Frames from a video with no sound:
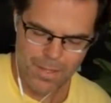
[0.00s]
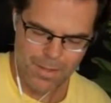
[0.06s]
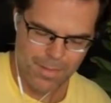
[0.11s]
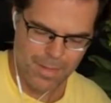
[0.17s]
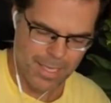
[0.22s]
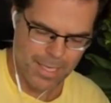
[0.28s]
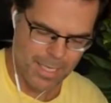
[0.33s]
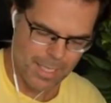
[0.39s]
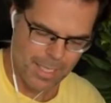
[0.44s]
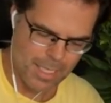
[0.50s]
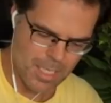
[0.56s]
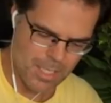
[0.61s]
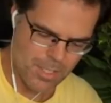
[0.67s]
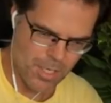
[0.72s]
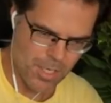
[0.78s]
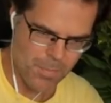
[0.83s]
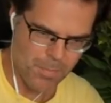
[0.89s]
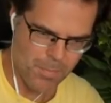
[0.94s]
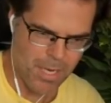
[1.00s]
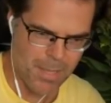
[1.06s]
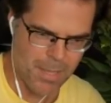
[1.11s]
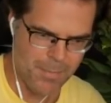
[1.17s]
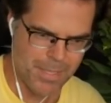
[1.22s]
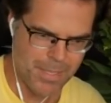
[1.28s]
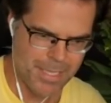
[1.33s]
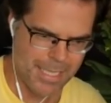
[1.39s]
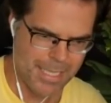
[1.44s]
that I'm going to start
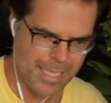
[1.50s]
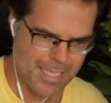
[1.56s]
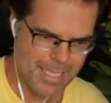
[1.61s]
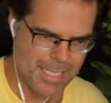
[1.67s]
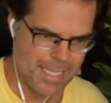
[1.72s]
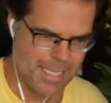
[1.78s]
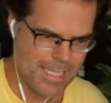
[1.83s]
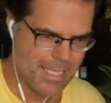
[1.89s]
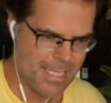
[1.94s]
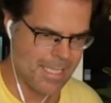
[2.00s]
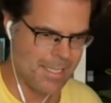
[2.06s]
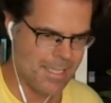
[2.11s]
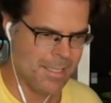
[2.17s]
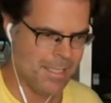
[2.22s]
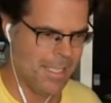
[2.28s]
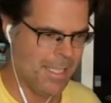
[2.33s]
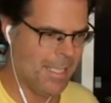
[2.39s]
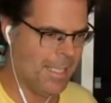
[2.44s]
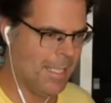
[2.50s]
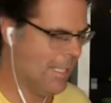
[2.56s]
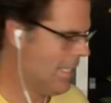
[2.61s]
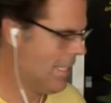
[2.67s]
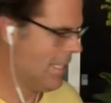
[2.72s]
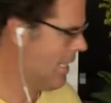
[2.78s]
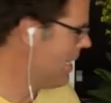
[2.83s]
popping next season. And he